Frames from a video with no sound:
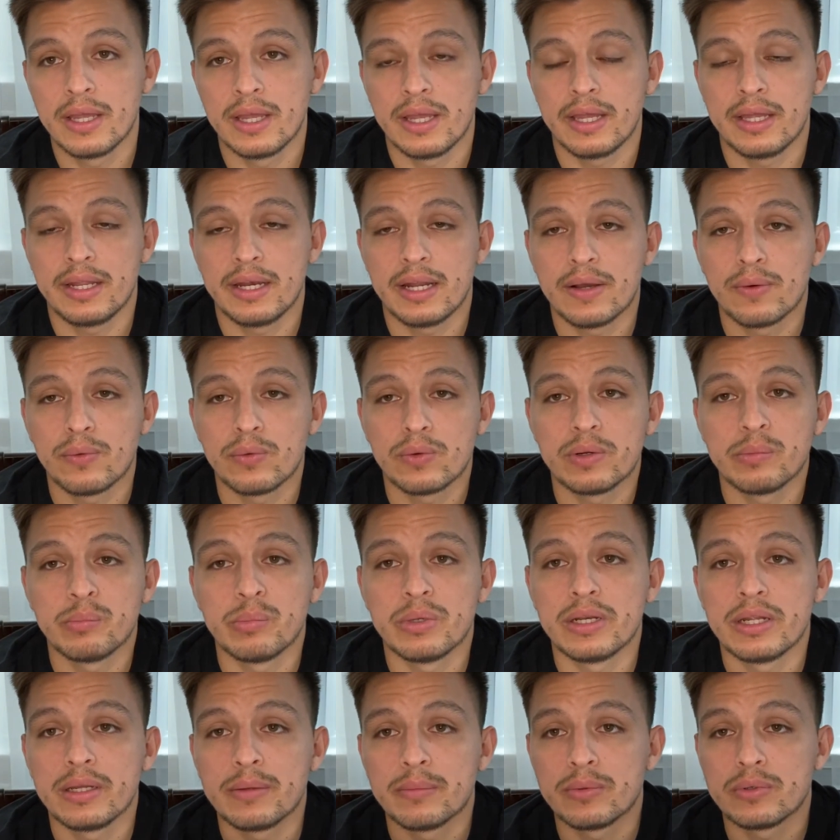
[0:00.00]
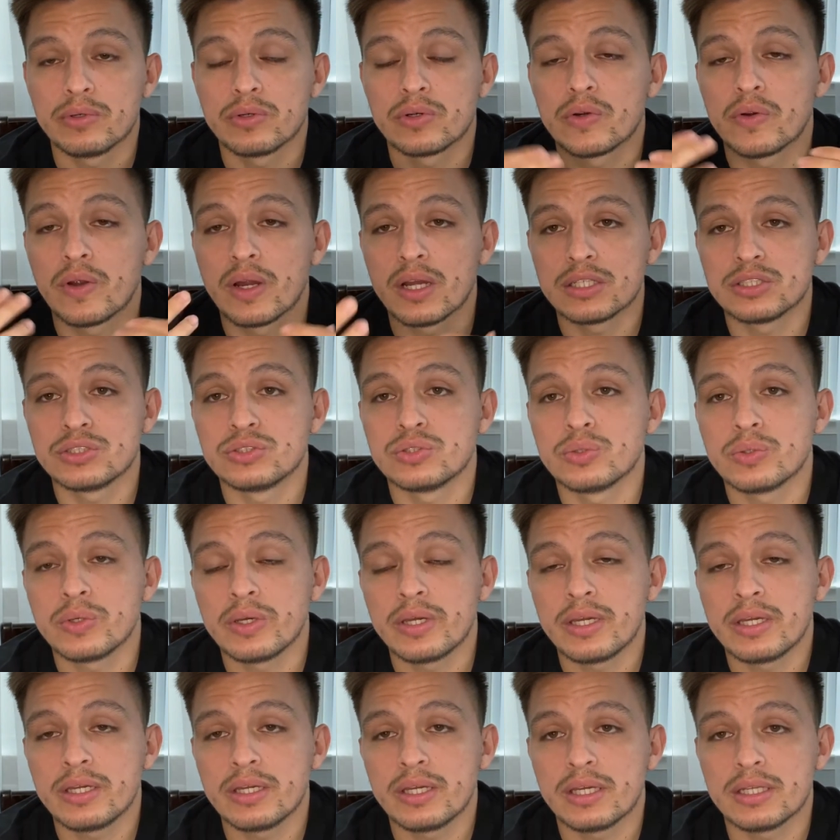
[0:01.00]
and I would have been able to
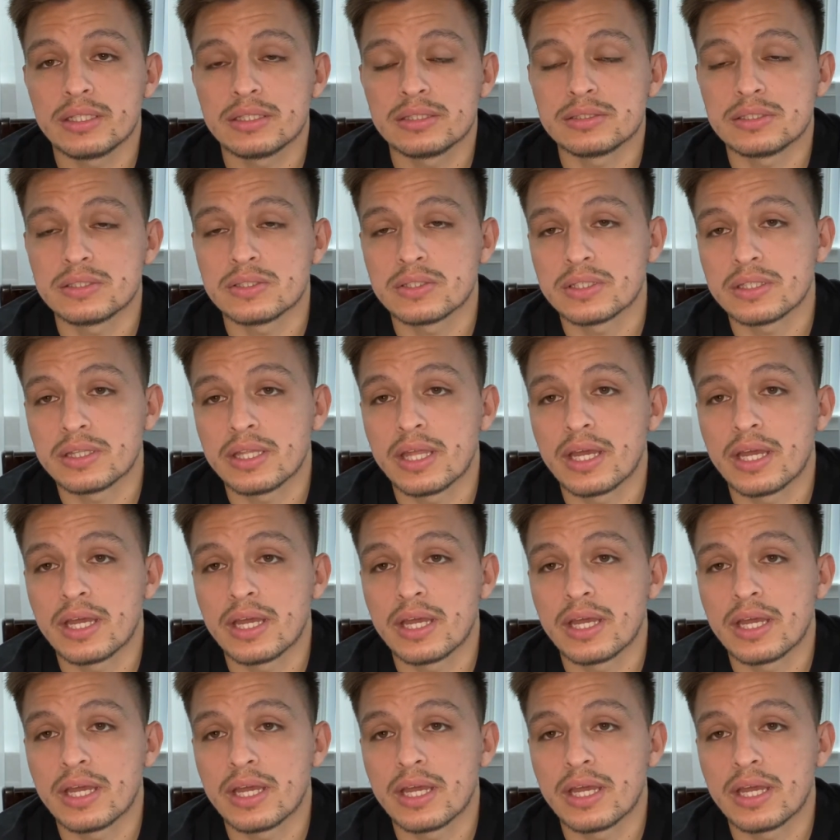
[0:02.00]
graduate and took in